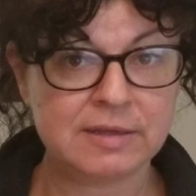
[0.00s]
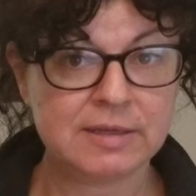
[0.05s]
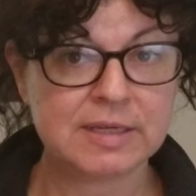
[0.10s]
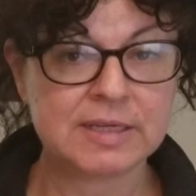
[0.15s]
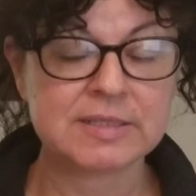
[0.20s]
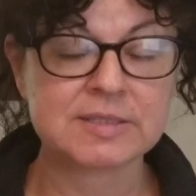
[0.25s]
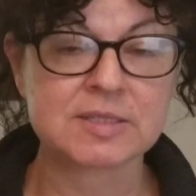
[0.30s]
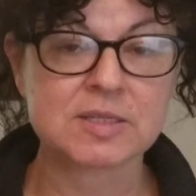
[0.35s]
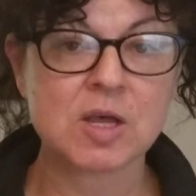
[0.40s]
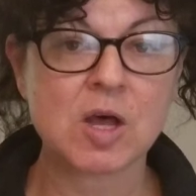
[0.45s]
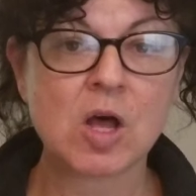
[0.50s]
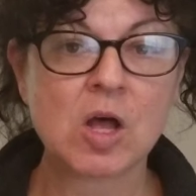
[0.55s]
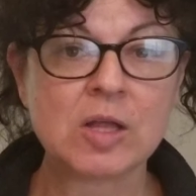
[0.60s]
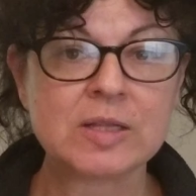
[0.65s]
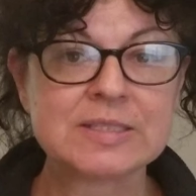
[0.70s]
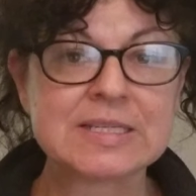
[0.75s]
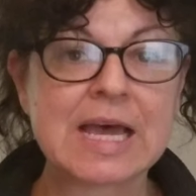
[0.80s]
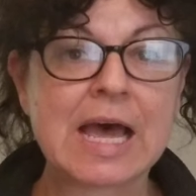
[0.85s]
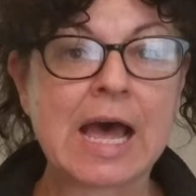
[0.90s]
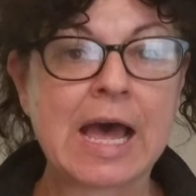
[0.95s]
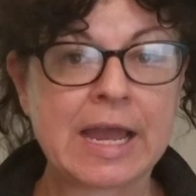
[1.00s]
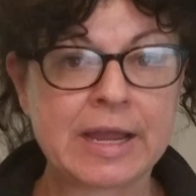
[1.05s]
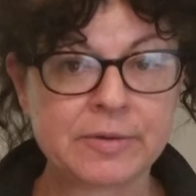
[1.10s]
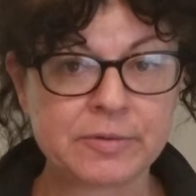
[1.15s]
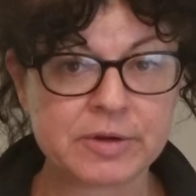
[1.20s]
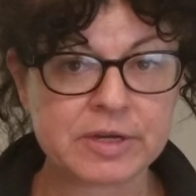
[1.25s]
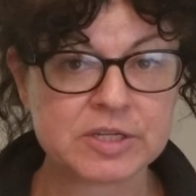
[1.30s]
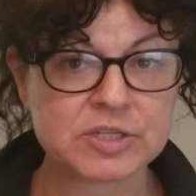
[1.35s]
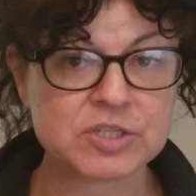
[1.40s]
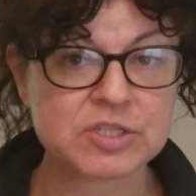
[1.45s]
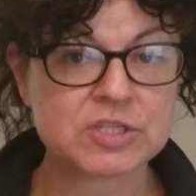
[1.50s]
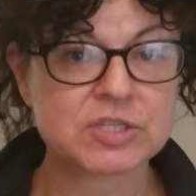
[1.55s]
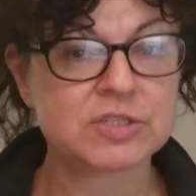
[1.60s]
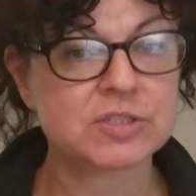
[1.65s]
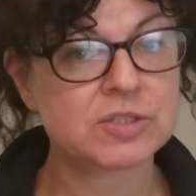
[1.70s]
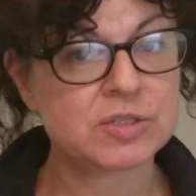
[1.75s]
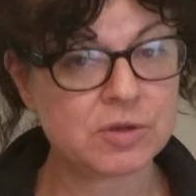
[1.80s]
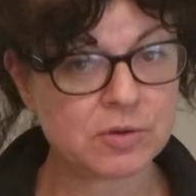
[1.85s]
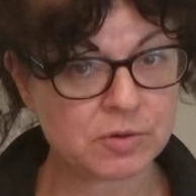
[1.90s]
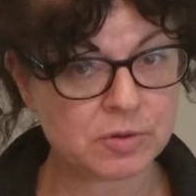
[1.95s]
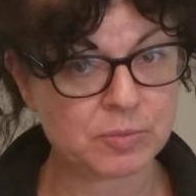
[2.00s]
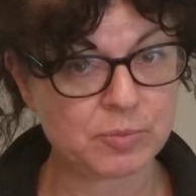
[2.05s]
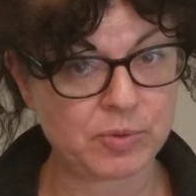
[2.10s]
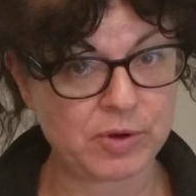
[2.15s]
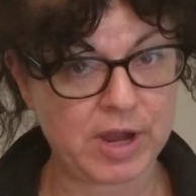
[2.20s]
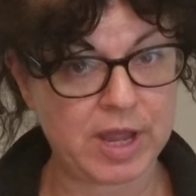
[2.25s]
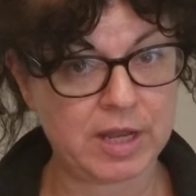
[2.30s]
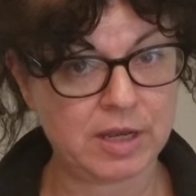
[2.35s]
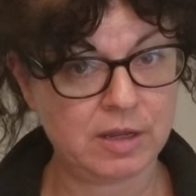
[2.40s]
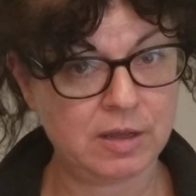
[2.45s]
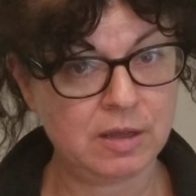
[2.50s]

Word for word: It's called Irish soda bread.